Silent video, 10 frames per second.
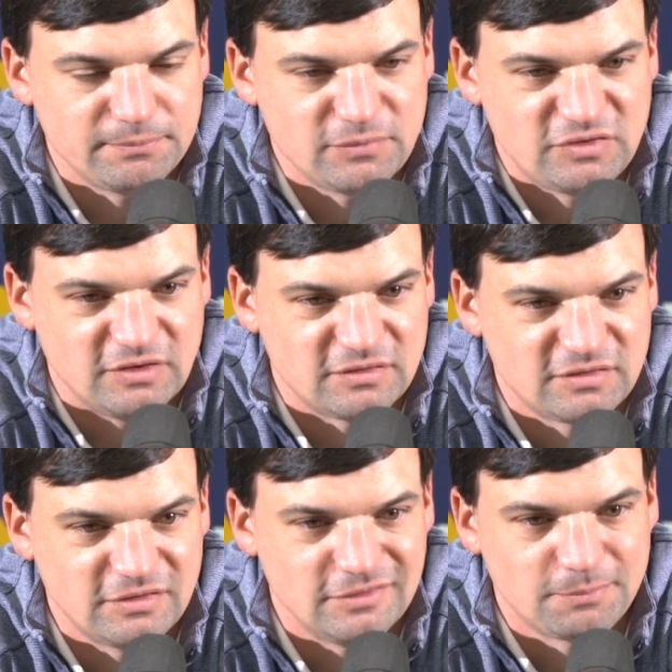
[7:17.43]

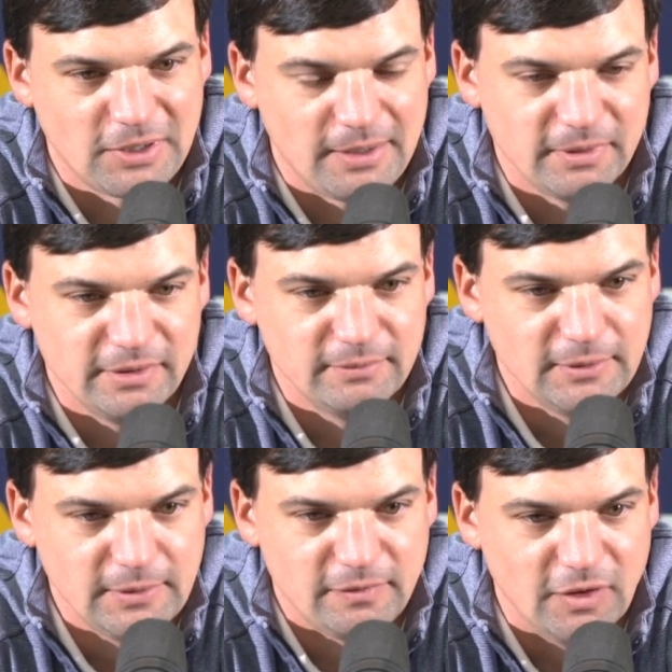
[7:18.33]
since probably
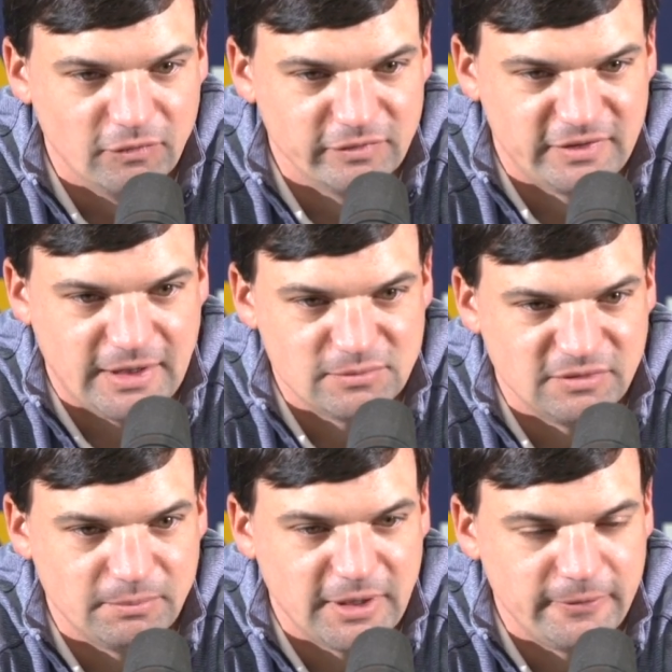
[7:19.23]
the overtimes
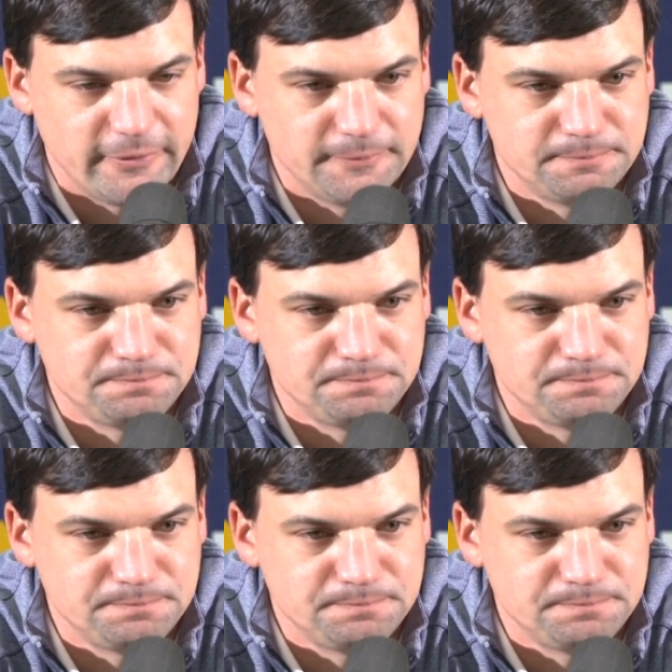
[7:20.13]
in Baylor.